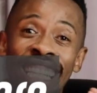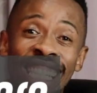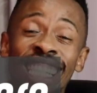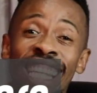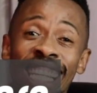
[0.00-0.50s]

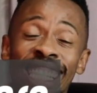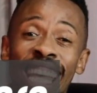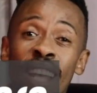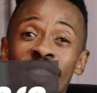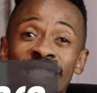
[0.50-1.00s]
This is
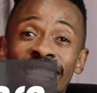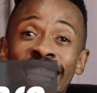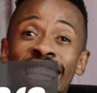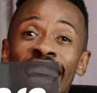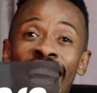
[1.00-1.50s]
Escapes with
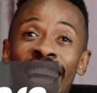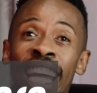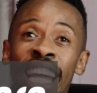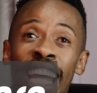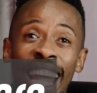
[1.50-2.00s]

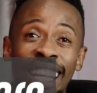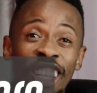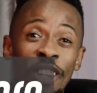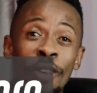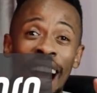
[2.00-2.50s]
TK,
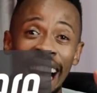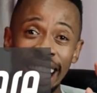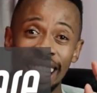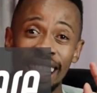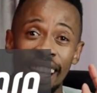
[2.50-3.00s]
and you
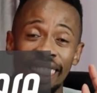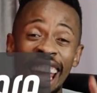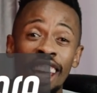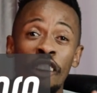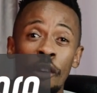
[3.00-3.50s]
guys,
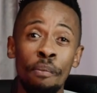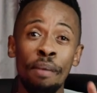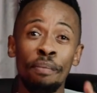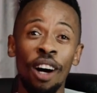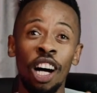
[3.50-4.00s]
thank you for
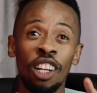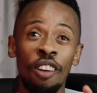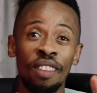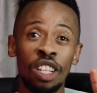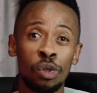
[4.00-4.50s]
being part
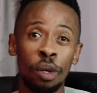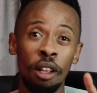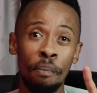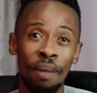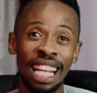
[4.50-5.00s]
of the
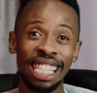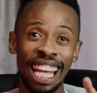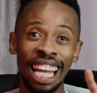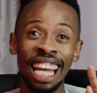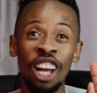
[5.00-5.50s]

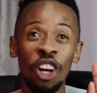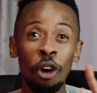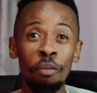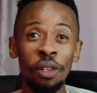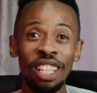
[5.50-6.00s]
trailblazing
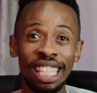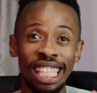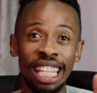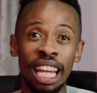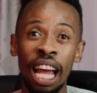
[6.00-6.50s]

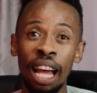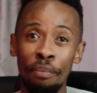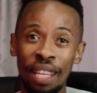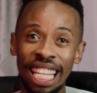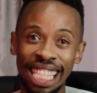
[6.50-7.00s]
community.
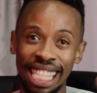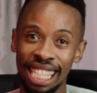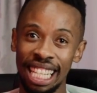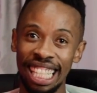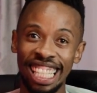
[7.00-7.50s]

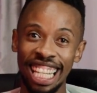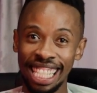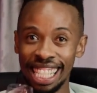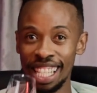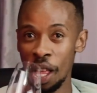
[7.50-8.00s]
Peace.
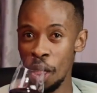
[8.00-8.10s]
Cheers.